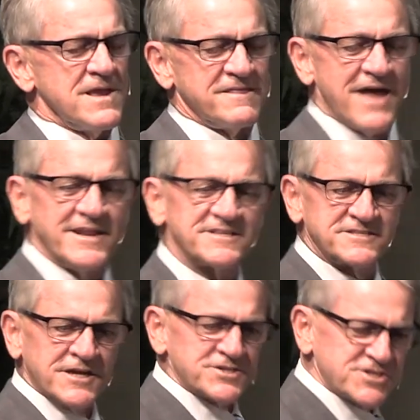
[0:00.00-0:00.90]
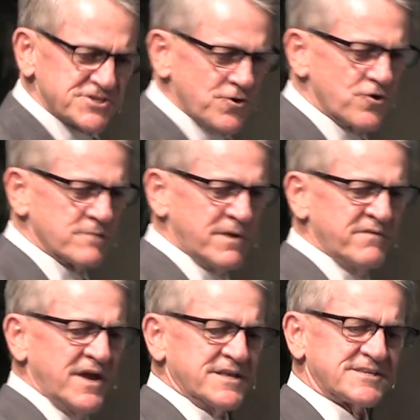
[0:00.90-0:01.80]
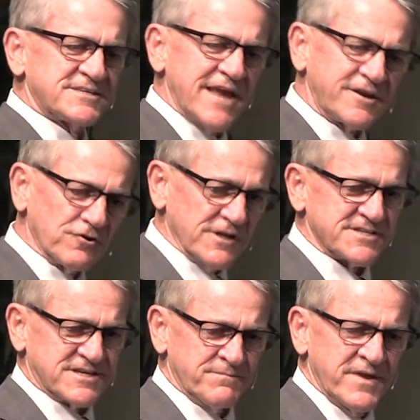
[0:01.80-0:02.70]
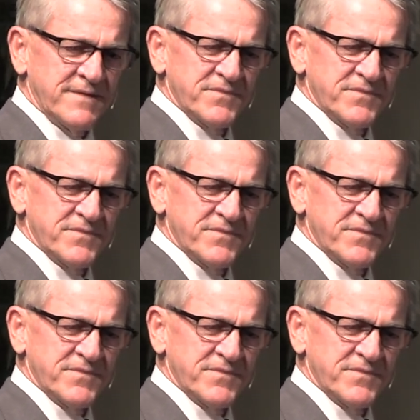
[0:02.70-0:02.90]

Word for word: That is the storm of secularism